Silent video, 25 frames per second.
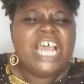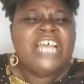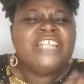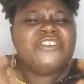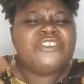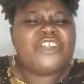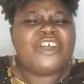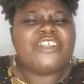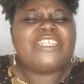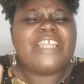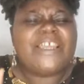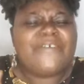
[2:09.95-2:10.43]

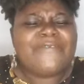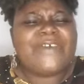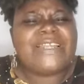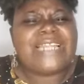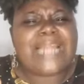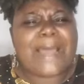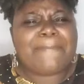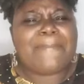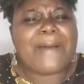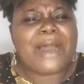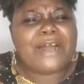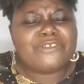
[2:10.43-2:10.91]
Not even
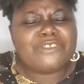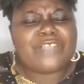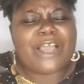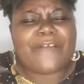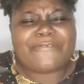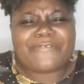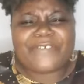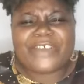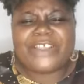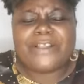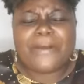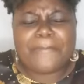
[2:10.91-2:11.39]
about your
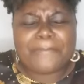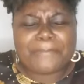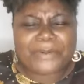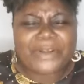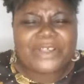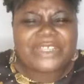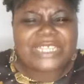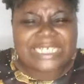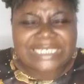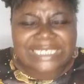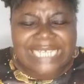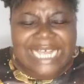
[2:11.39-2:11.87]
fellow
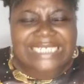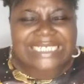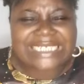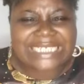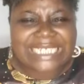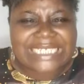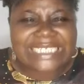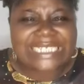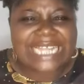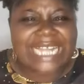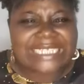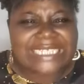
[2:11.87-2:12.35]
brothers and
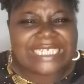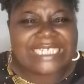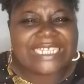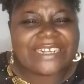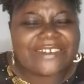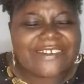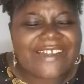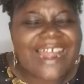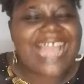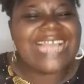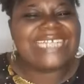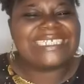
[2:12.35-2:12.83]
sisters in
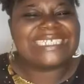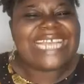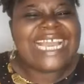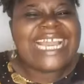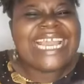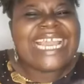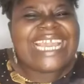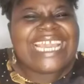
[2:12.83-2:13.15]
Christ.